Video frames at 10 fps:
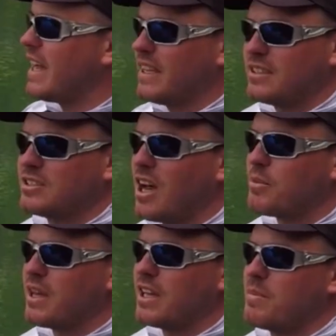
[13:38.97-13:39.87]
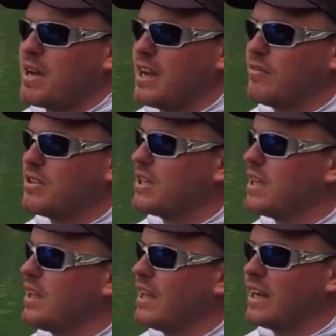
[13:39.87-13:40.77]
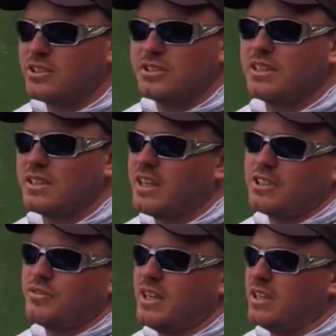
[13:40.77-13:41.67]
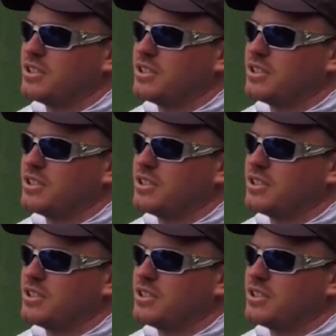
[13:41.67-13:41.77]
I get to stop thinking about everything, and I just get to catch